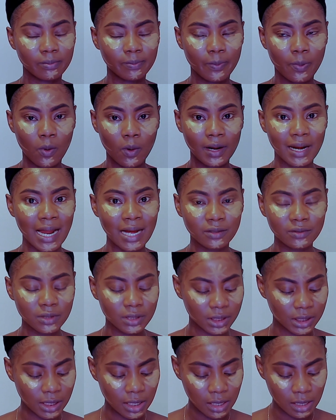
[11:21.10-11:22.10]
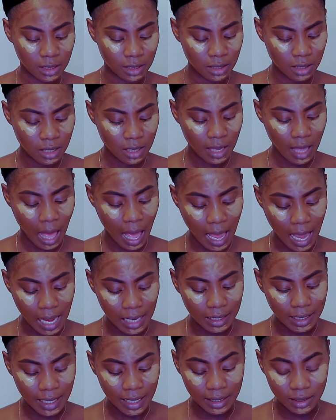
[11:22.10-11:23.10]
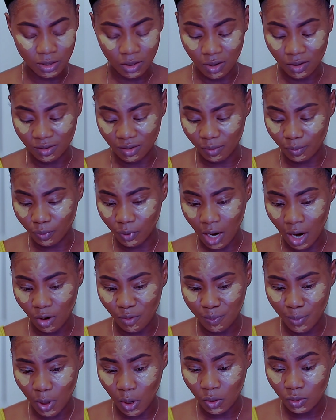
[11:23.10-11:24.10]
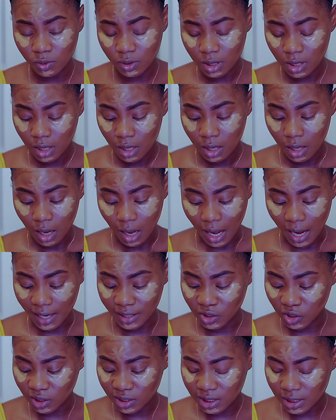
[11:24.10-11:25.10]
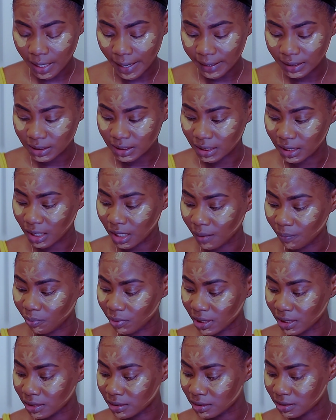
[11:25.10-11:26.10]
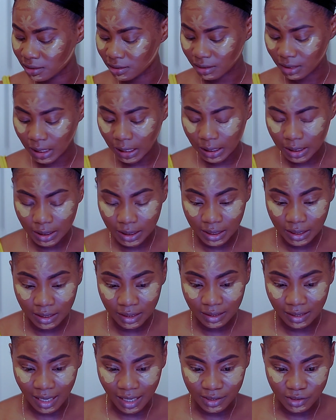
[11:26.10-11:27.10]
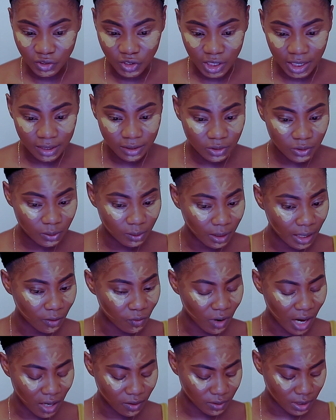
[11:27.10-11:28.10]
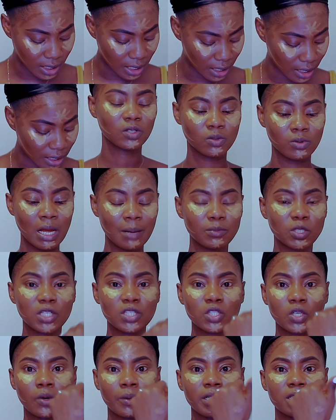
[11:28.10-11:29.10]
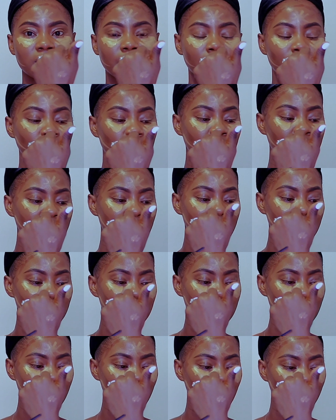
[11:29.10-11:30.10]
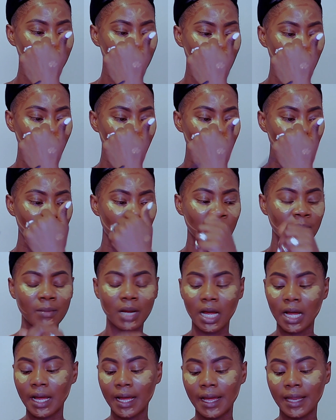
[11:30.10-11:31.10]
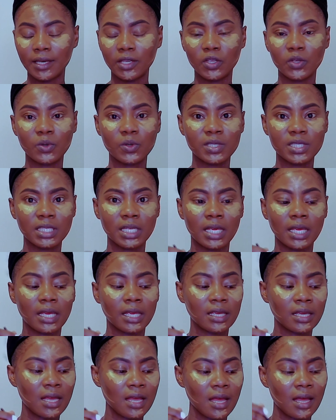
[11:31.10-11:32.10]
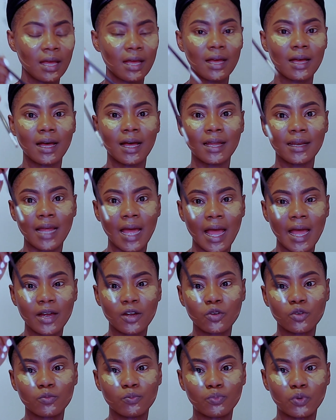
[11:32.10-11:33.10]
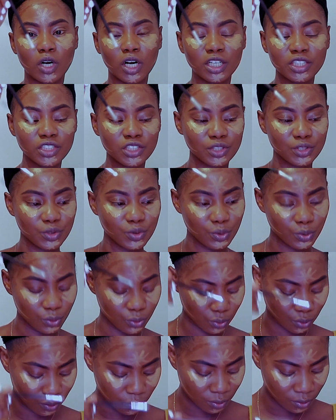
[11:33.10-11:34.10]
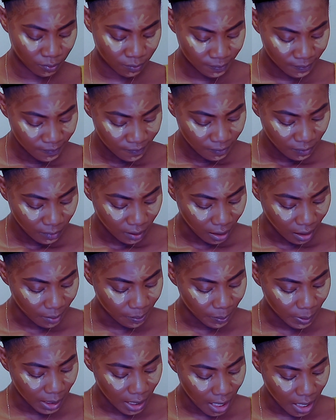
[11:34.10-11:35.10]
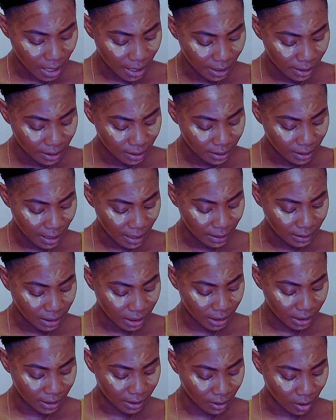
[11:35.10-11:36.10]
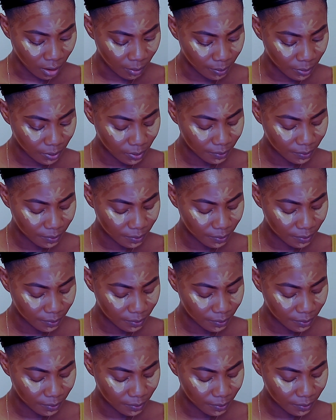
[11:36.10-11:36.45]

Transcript: pronouncing highlights on the brow bone. I just like to keep it clean and gentle around there. So I'm just going to be putting some on my arm and using an angled brush to apply and clean up.